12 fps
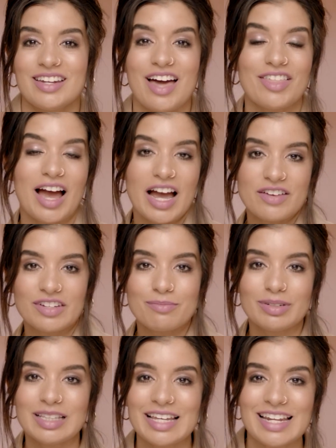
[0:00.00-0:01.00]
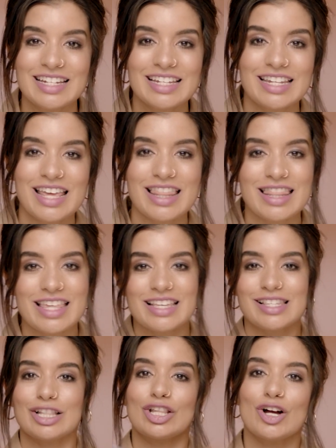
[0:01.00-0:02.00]
Now that I have completed
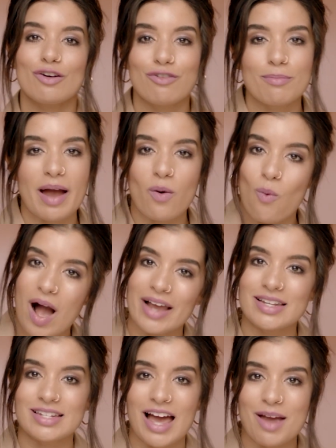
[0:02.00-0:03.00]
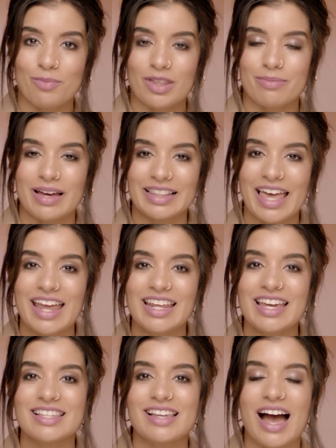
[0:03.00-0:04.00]
this look for my wine time with my
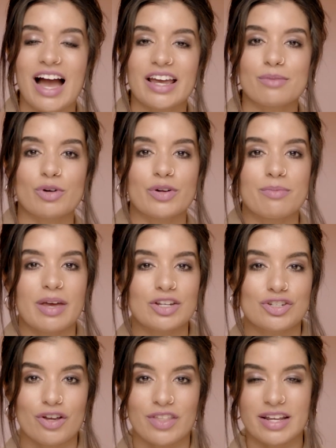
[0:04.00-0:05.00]
ladies, I am going to make sure